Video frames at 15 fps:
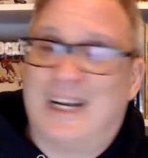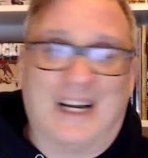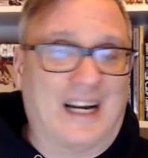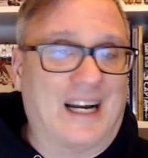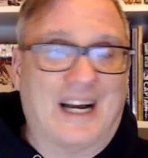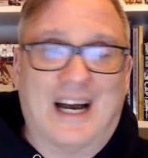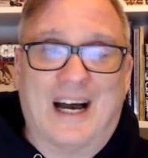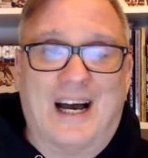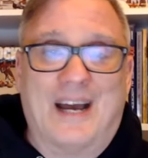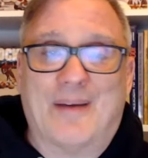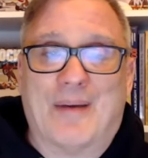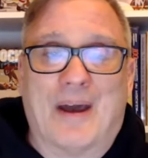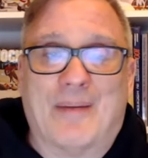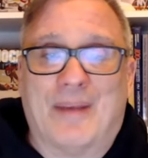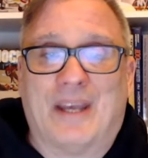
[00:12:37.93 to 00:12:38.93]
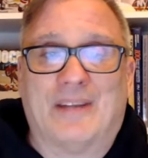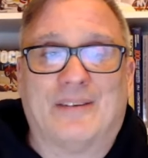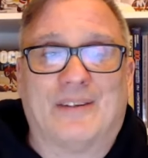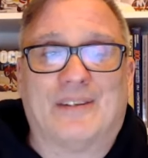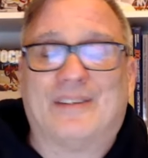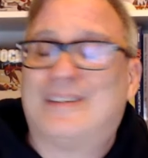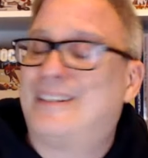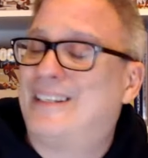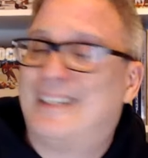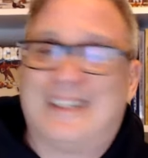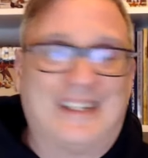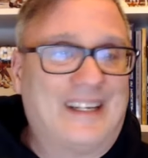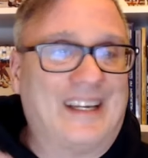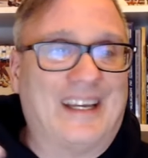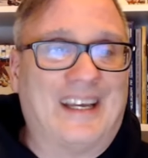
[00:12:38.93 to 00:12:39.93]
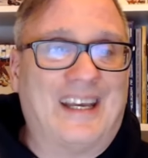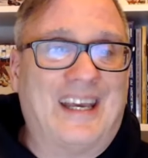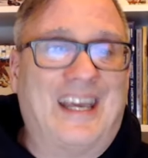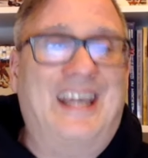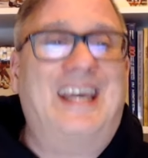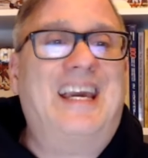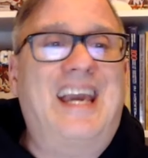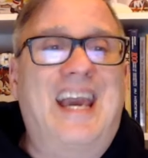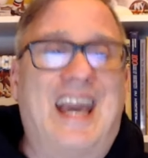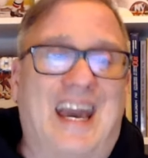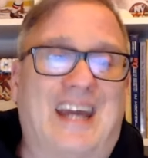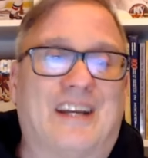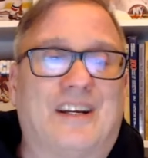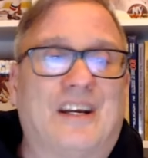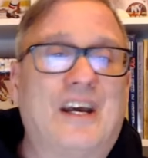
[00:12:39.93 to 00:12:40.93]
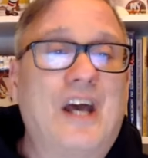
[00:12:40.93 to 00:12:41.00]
I mean, he hit